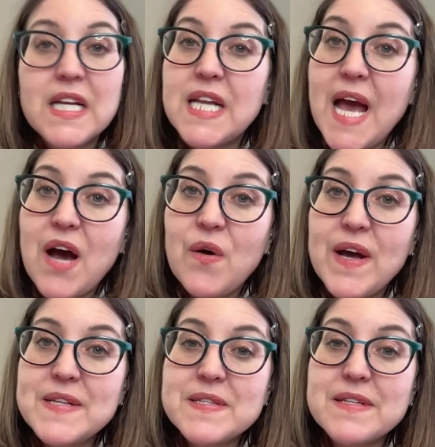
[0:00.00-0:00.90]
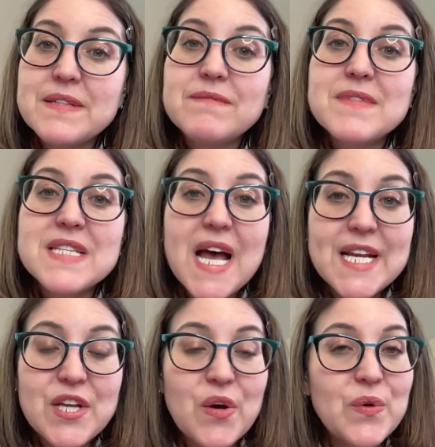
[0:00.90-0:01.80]
Now, as a side
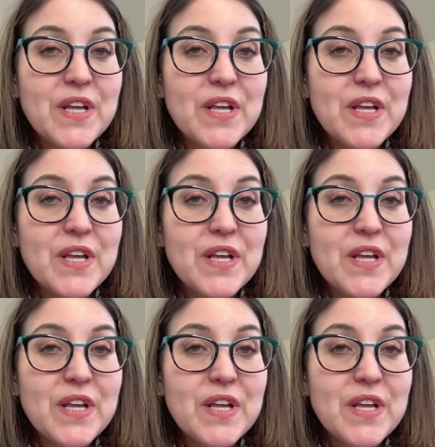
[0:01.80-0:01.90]
note,